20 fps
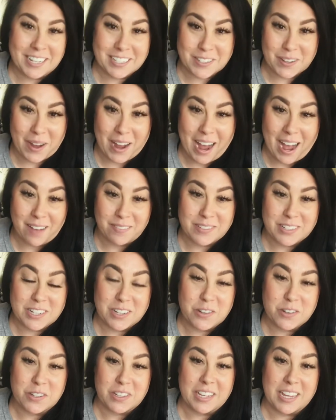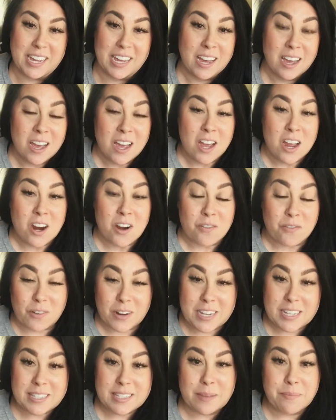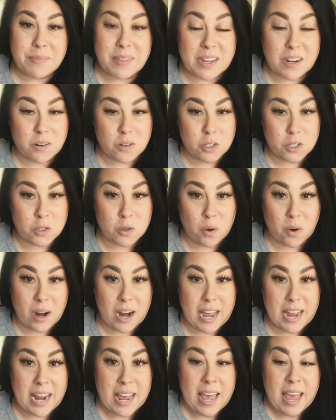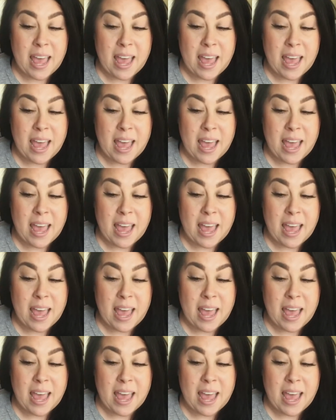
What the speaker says: So I have to usually freeze something or store it.